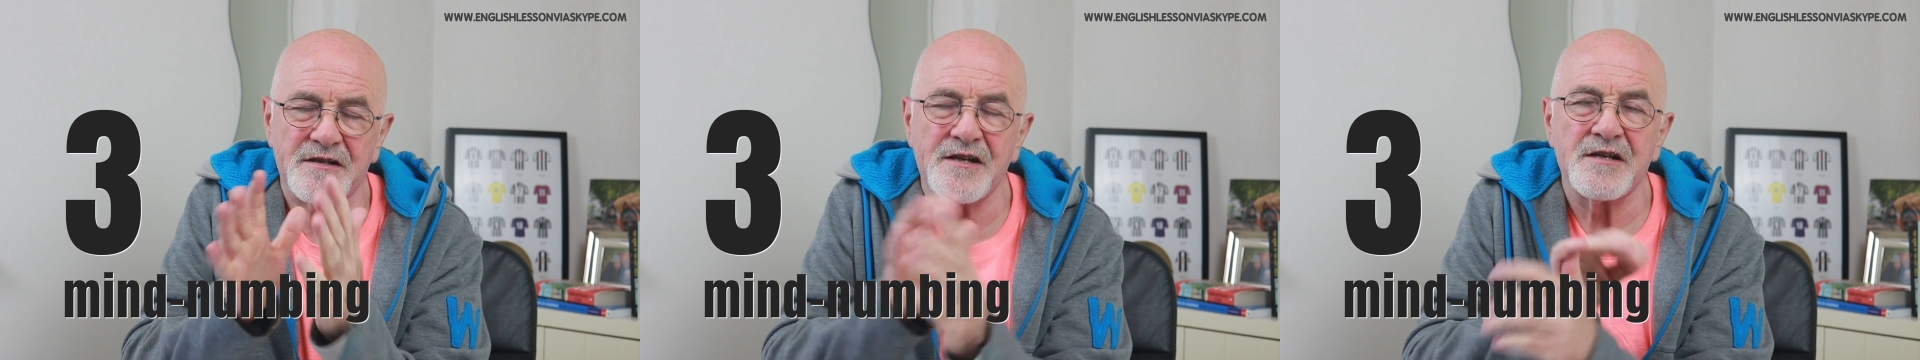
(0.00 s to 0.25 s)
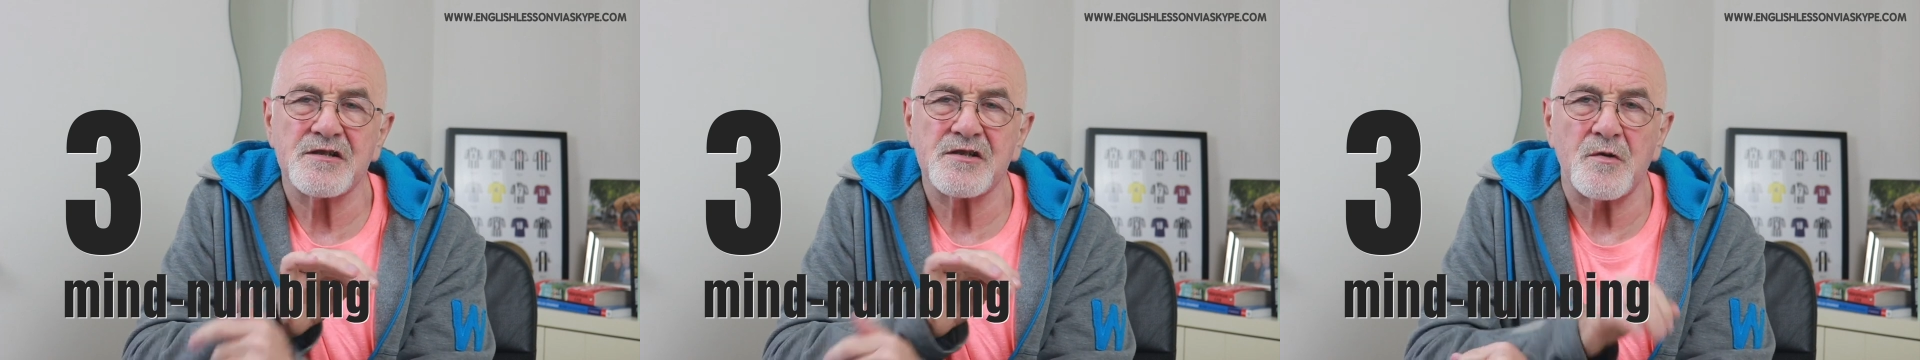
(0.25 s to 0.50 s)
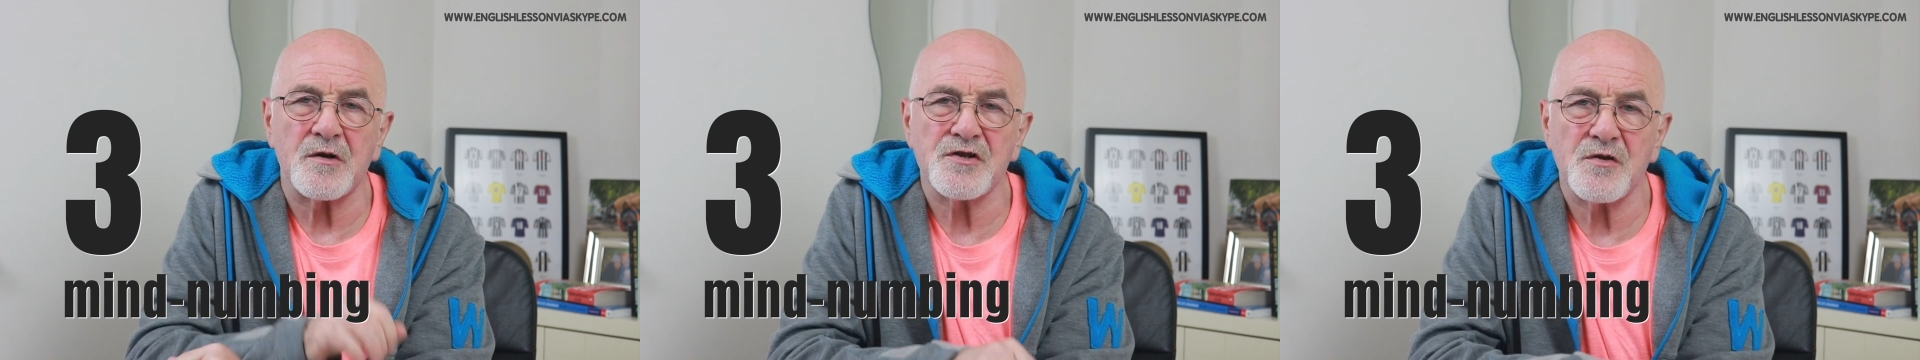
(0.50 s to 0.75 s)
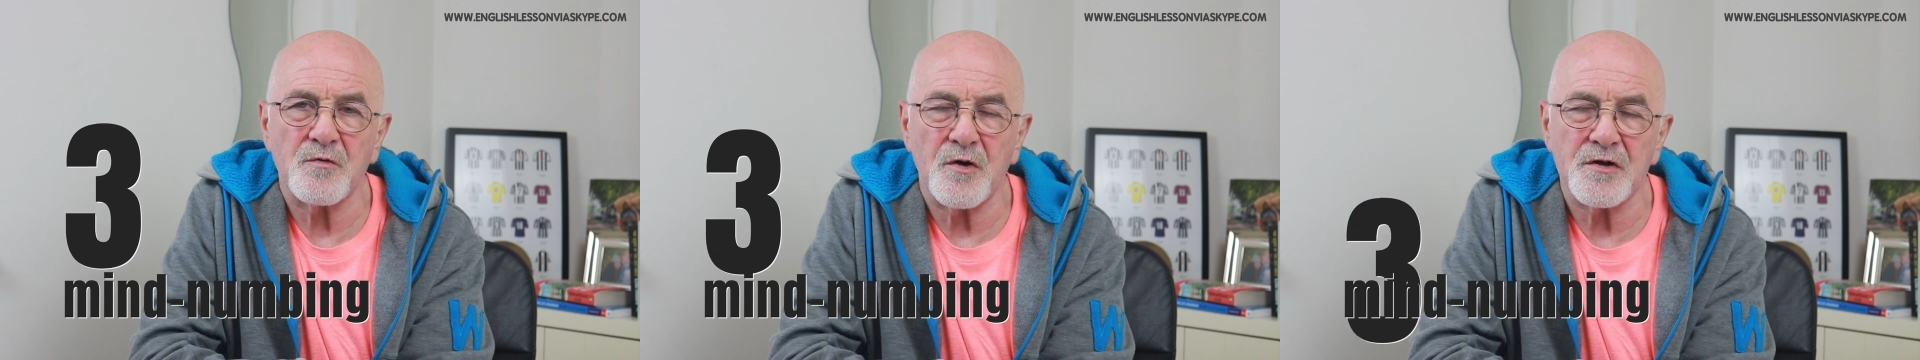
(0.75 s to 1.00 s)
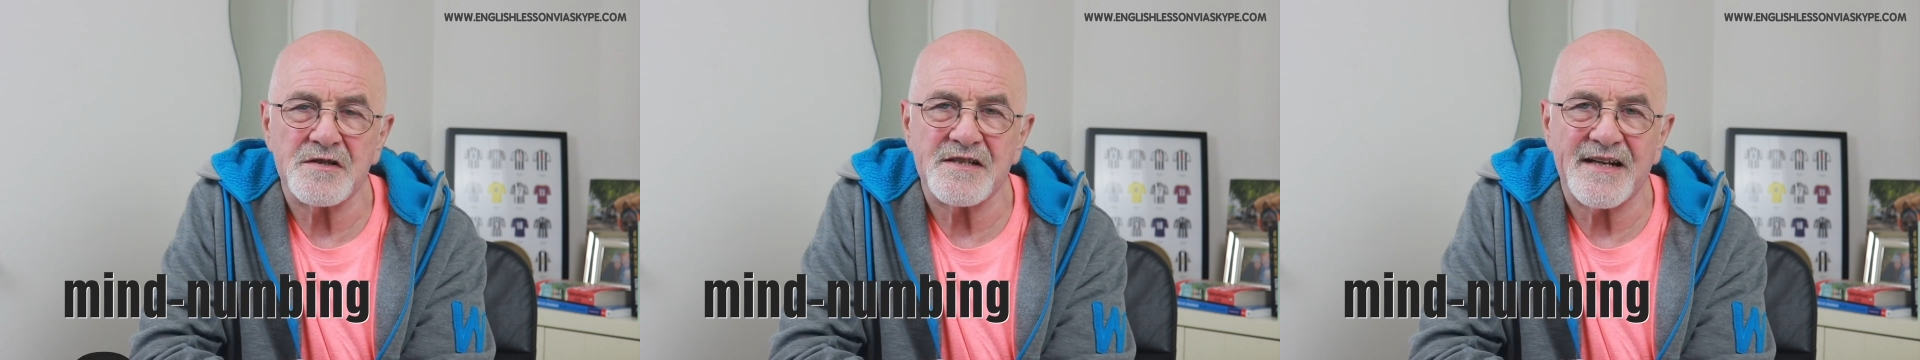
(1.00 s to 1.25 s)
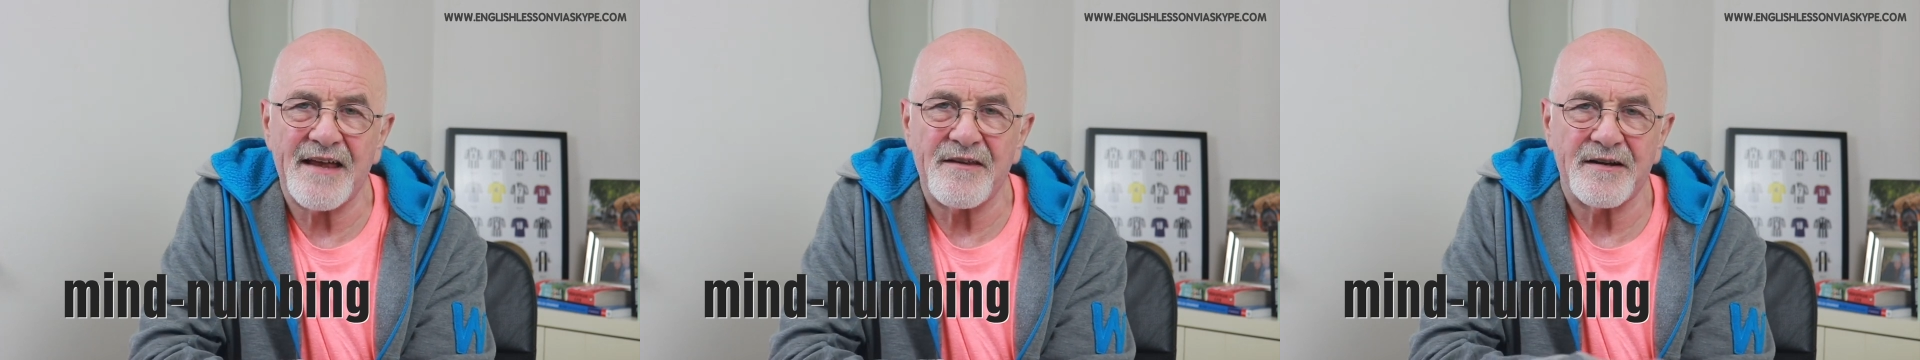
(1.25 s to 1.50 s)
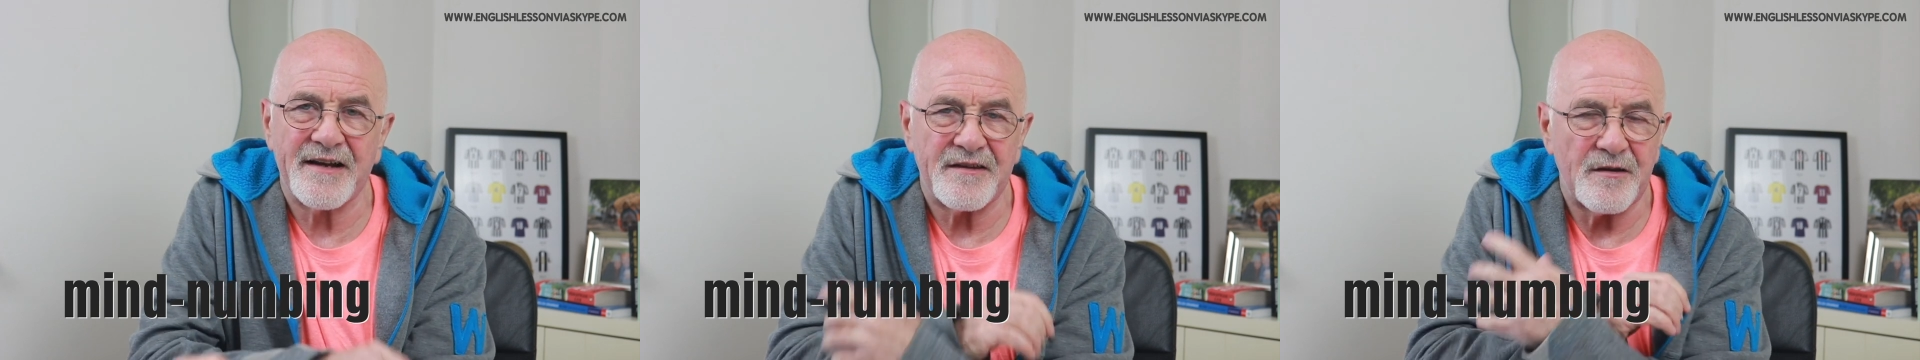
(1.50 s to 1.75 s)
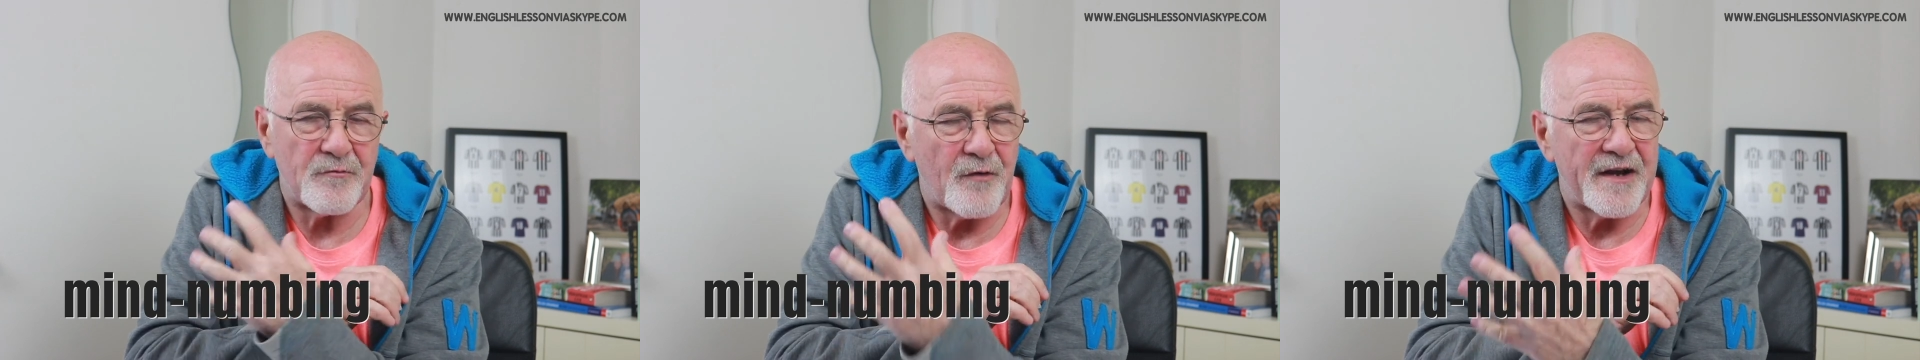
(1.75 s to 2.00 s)
get squash the words together and get
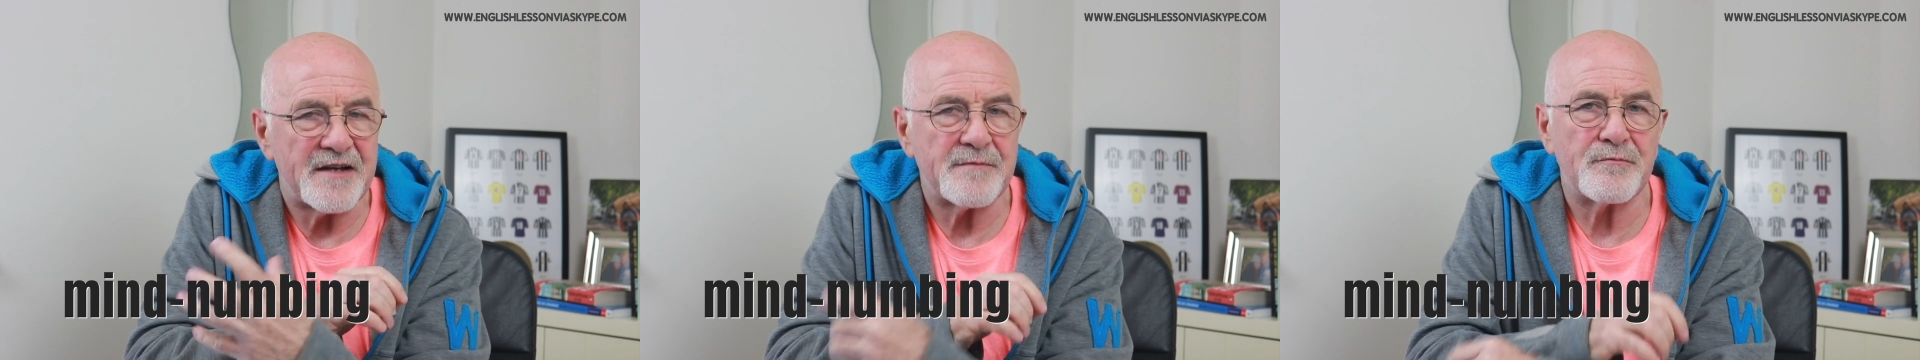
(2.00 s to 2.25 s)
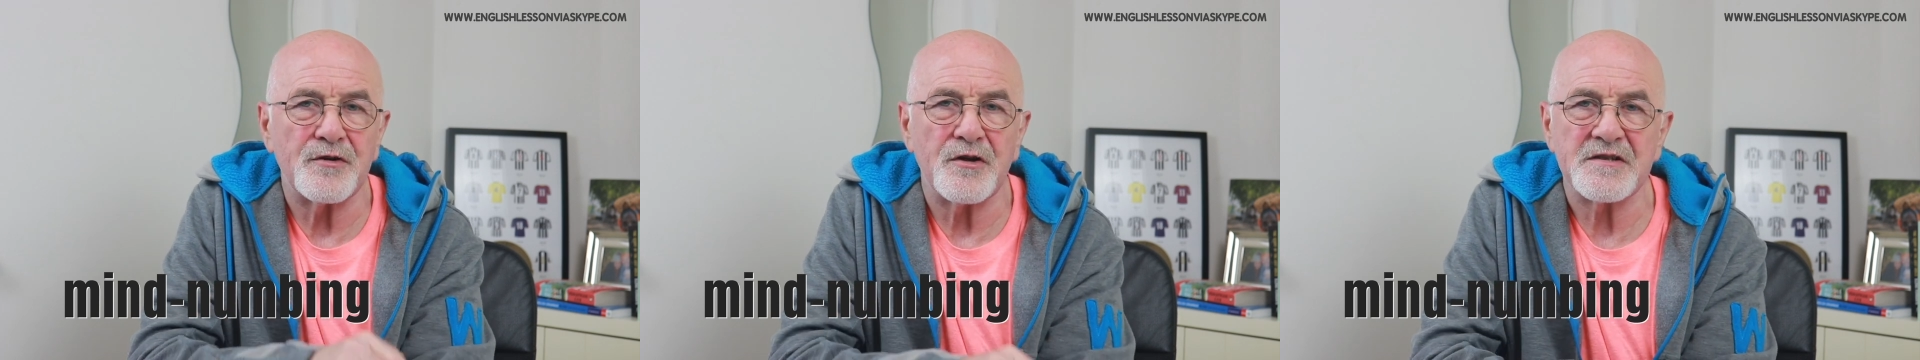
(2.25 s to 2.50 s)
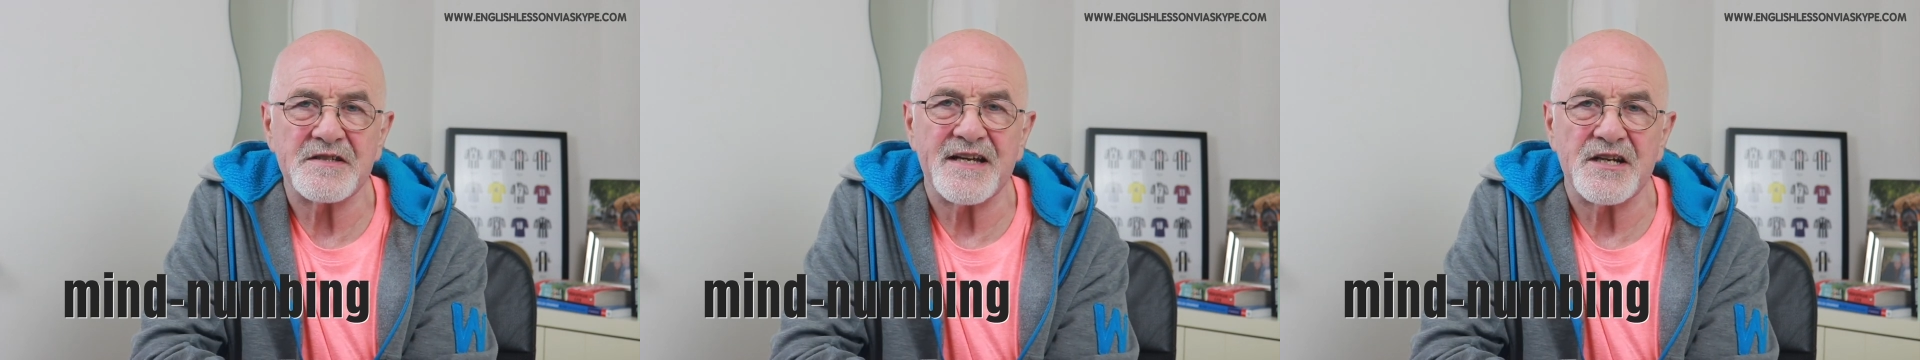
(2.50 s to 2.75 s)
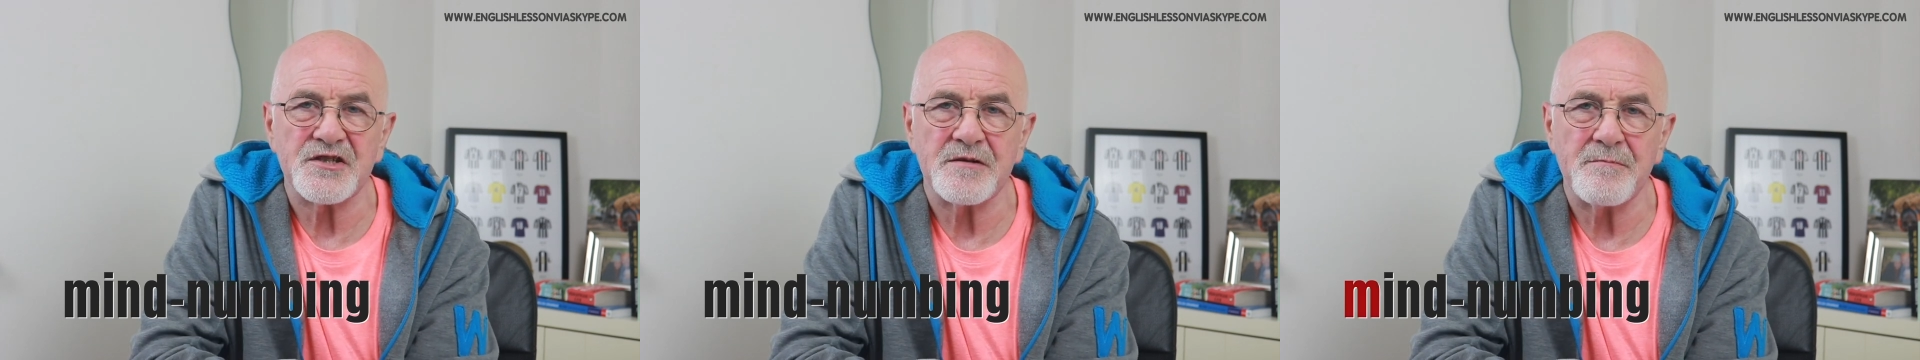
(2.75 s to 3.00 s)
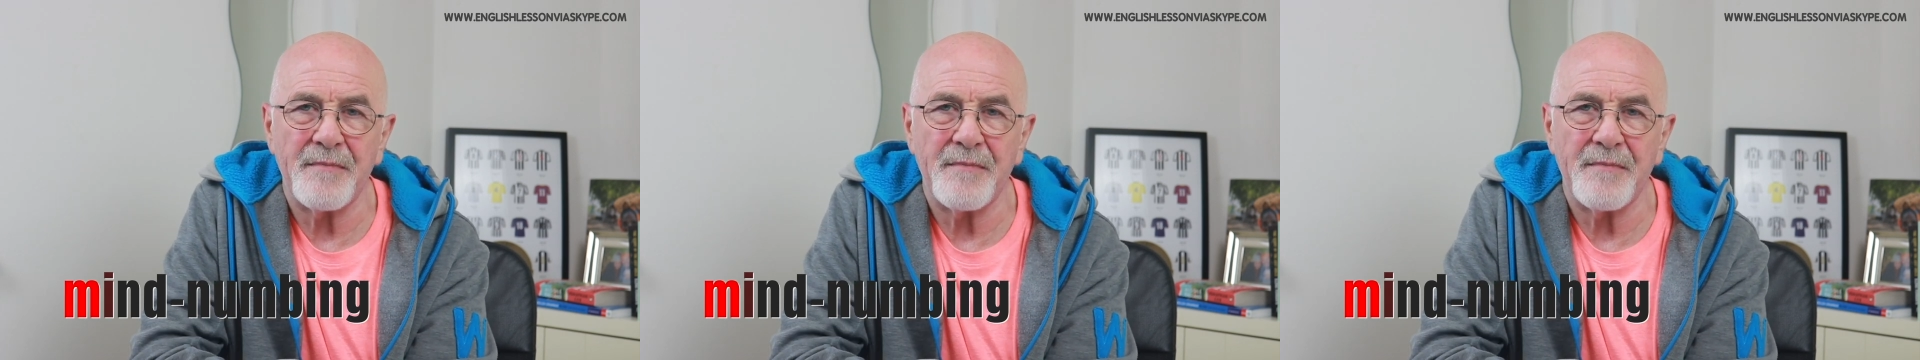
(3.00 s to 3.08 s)
the right pronunciation.